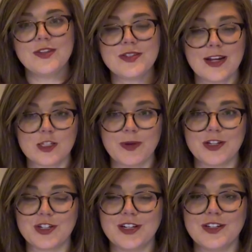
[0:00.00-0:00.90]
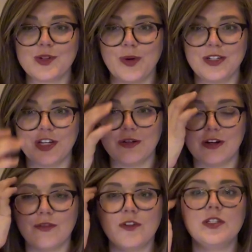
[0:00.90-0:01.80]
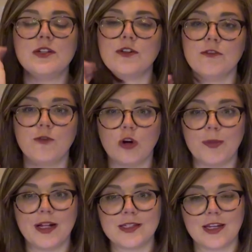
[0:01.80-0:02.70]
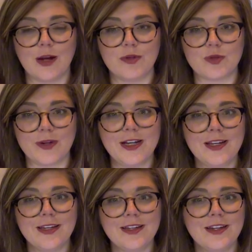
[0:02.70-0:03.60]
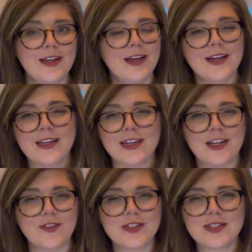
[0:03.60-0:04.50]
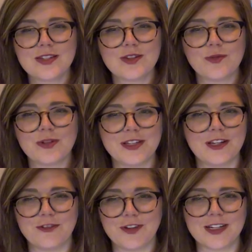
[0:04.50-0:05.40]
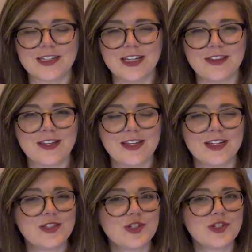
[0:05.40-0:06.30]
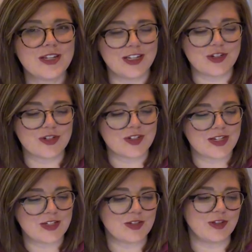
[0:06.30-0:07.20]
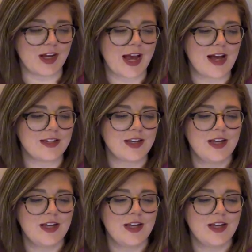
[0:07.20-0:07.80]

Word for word: This next picture is going to go over the different formats that I was reading in. Again, this doesn't really affect anything. It's just interesting to look at.